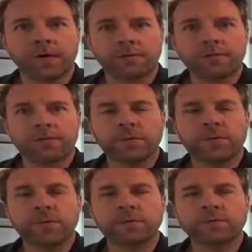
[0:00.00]
and
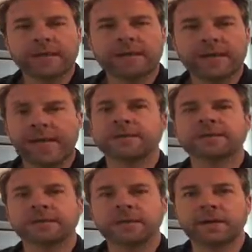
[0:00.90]
4
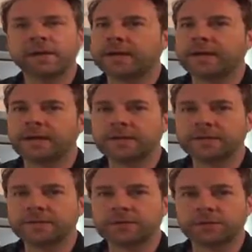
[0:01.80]
fantastic young
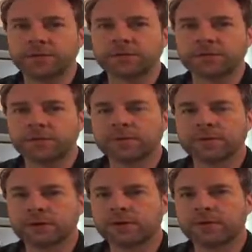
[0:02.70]
ladies who are students
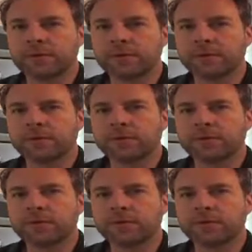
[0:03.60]
there gave me the tour,